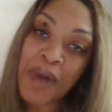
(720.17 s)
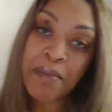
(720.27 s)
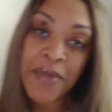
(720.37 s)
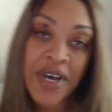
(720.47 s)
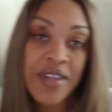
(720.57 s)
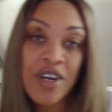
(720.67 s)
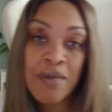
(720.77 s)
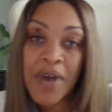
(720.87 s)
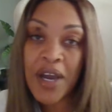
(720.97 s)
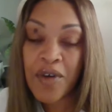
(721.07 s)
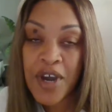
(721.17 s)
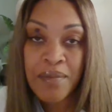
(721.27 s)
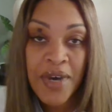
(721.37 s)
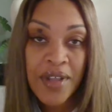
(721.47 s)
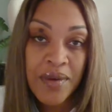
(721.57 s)
my mother and my
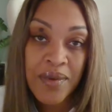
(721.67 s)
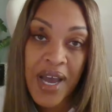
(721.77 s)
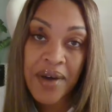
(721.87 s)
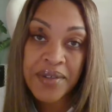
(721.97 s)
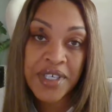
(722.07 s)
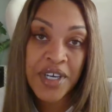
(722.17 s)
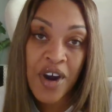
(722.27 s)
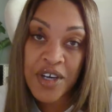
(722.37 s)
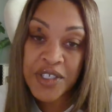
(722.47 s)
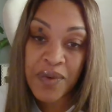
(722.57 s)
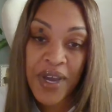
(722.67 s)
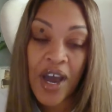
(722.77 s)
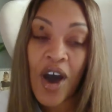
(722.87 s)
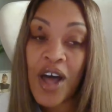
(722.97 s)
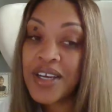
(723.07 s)
grandmother when I was
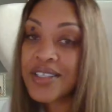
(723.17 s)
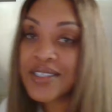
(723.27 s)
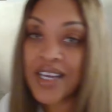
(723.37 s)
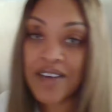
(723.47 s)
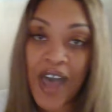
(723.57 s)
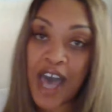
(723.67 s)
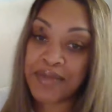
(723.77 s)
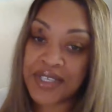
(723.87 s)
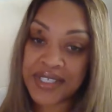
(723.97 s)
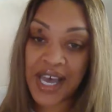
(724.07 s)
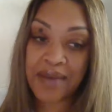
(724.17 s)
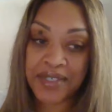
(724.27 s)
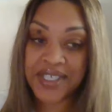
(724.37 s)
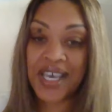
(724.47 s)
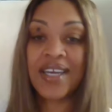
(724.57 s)
incarcerated. All of this stuff happened
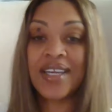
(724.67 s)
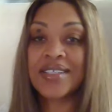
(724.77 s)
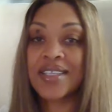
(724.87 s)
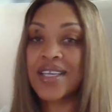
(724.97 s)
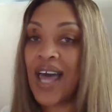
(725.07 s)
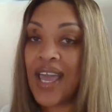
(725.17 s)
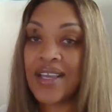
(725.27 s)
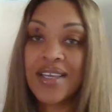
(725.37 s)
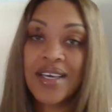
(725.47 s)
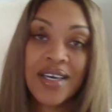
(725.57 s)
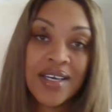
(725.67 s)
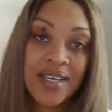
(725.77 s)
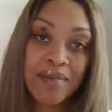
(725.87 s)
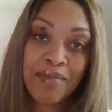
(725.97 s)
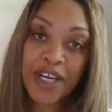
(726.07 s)
simultaneously. Like
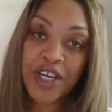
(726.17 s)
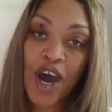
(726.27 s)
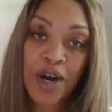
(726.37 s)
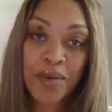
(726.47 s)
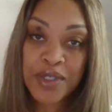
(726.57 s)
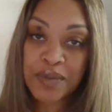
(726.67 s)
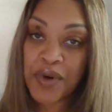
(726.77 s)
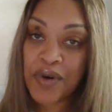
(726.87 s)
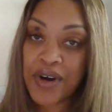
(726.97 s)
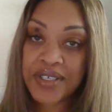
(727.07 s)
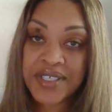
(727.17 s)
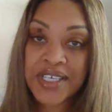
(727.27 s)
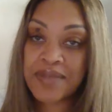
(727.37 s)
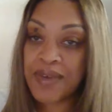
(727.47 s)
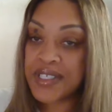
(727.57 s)
my daughter was born.
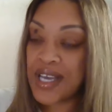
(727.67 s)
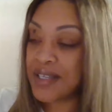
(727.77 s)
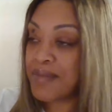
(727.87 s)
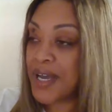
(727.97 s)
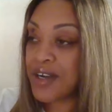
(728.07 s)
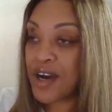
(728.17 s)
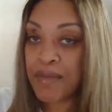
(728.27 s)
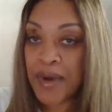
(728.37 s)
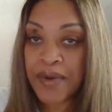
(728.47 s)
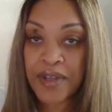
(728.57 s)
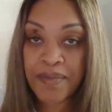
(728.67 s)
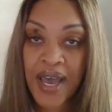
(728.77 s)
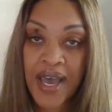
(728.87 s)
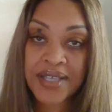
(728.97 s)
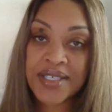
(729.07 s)
Six months after my daughter, my mother
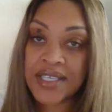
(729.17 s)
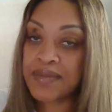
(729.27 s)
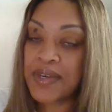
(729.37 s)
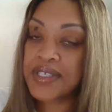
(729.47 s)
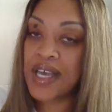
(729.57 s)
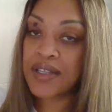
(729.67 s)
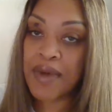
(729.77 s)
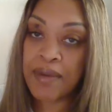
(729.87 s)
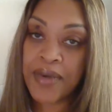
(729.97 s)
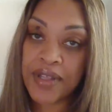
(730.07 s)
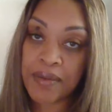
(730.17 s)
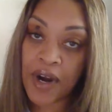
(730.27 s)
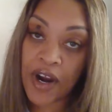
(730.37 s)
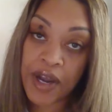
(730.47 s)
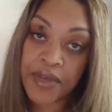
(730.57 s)
passed. Six months after my mother,
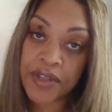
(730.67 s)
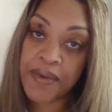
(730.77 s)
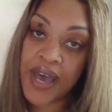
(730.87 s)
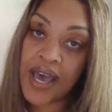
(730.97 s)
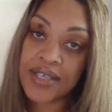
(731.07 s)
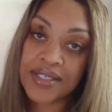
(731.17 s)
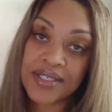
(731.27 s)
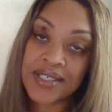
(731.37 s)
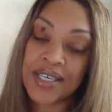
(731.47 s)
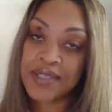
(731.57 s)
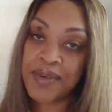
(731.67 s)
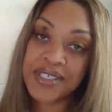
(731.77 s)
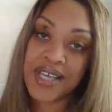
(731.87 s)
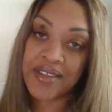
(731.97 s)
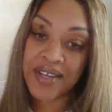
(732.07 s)
my grandmother passed. And six
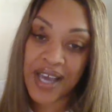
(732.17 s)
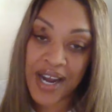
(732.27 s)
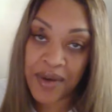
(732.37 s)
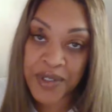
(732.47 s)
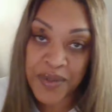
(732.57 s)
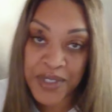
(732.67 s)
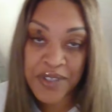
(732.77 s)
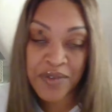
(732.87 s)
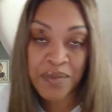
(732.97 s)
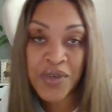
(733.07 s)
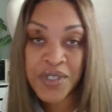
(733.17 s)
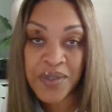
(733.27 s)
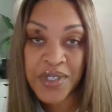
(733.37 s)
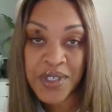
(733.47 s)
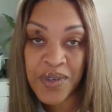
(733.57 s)
months after that, I was released from
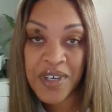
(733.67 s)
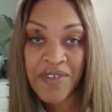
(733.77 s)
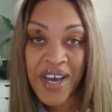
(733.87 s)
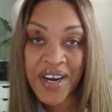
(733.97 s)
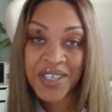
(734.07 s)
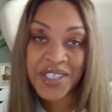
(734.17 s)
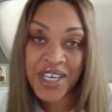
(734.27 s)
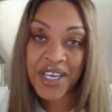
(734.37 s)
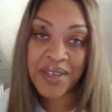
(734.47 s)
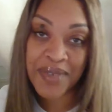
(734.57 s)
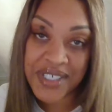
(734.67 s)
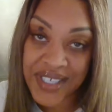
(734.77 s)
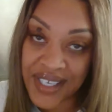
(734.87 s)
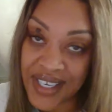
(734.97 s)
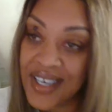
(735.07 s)
prison with a $25 check and a
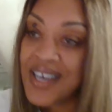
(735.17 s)
bus ticket.